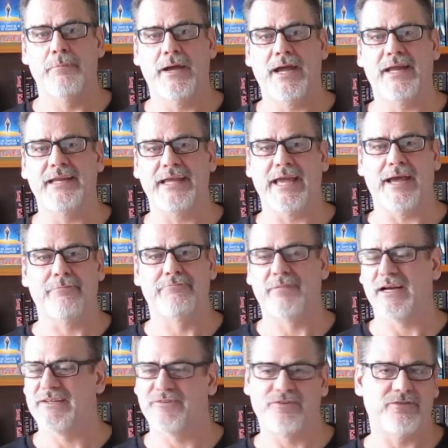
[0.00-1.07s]
And yeah,
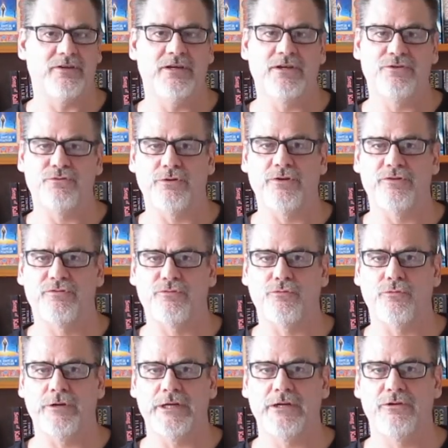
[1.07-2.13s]
I just didn't enjoy the
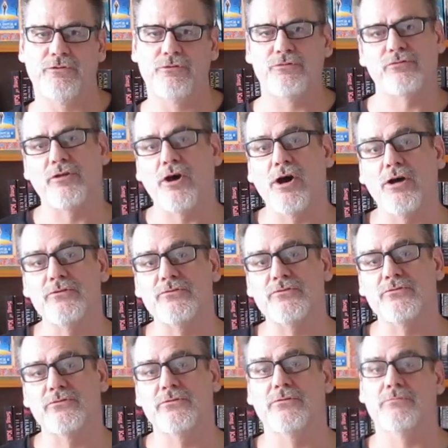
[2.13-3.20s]
story. 2
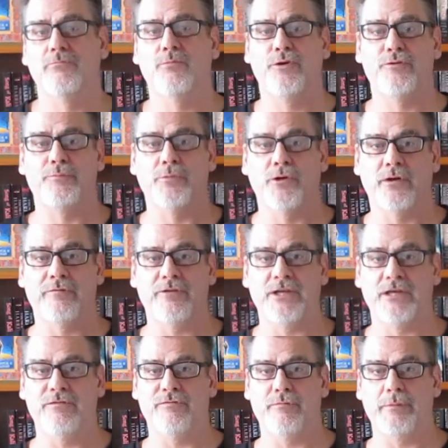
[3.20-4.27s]
stars, worst book of the
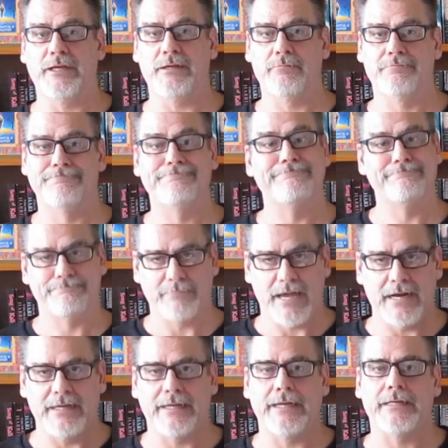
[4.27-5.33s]
year for me,
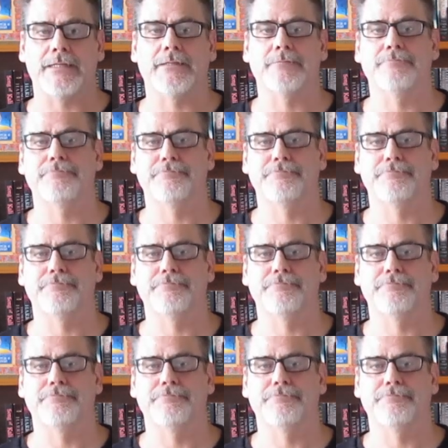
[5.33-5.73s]
Alligator.